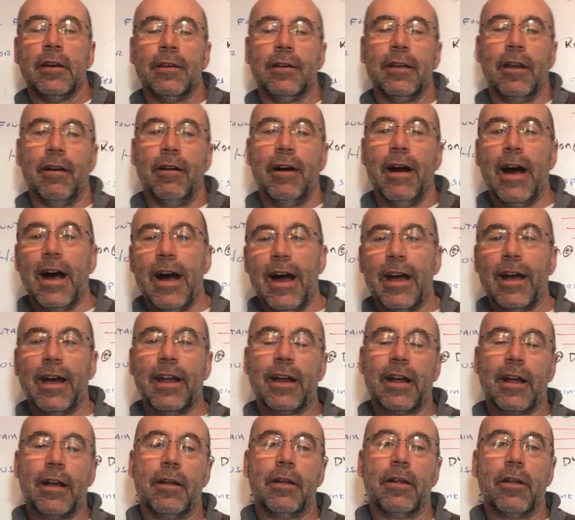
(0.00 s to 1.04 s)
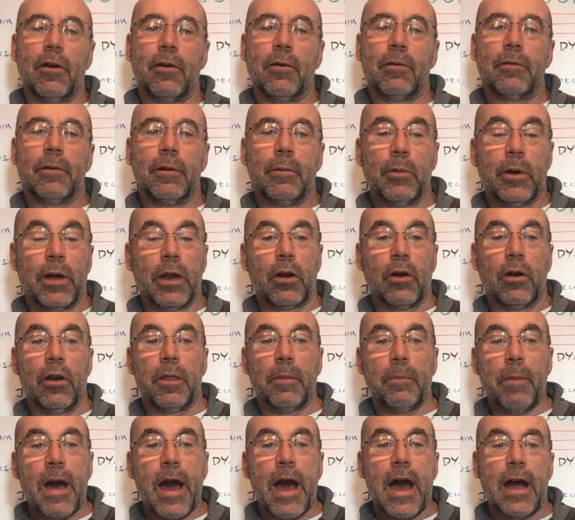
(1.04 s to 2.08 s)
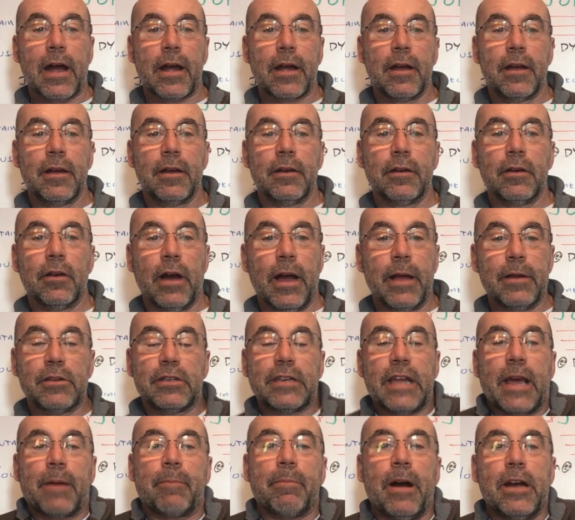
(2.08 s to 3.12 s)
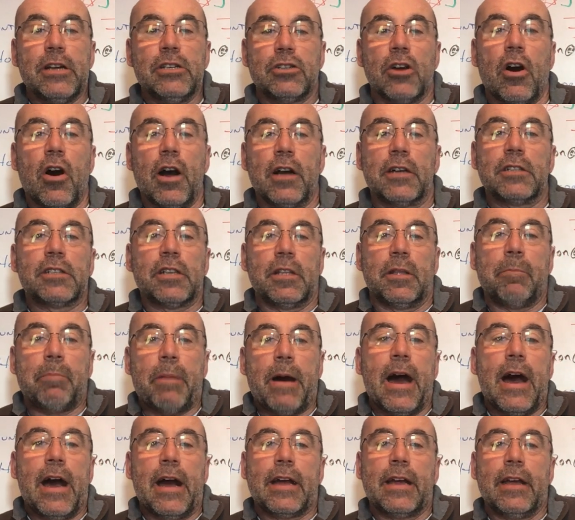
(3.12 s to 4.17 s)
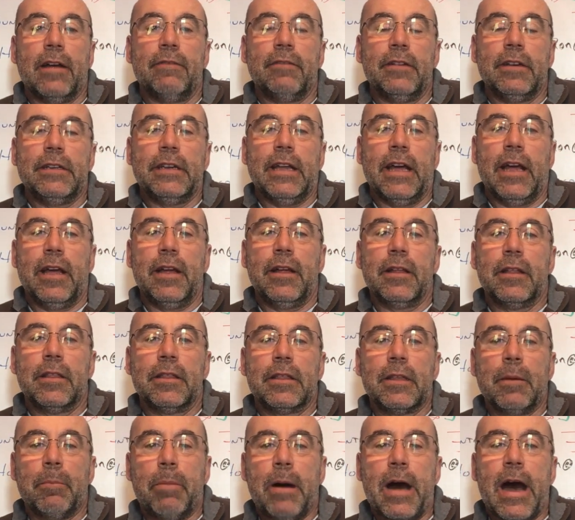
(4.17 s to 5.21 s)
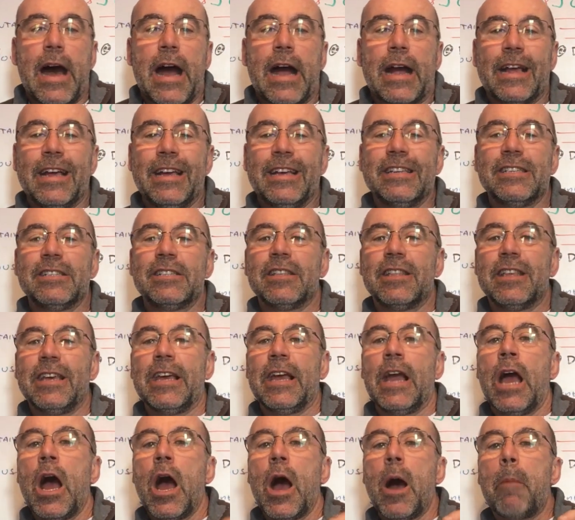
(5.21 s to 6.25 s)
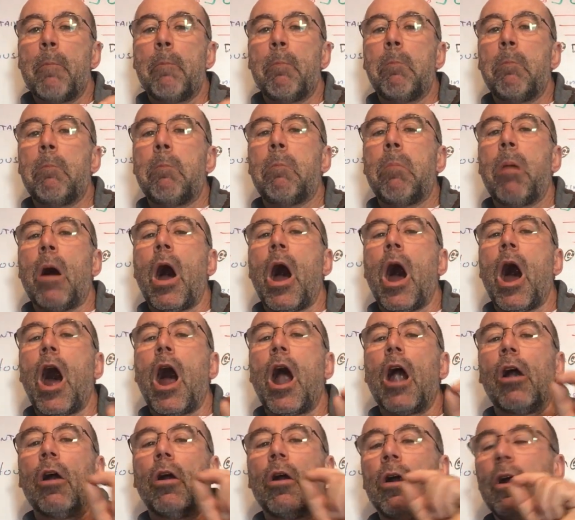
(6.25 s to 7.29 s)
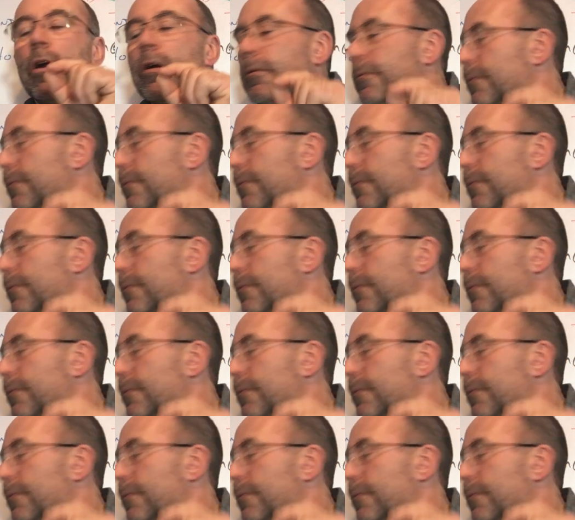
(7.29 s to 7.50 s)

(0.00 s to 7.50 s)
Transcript: You know, oh, I gotta, gotta, gotta, we're gonna go to the park. I take my dogs to the park every day. The park is the par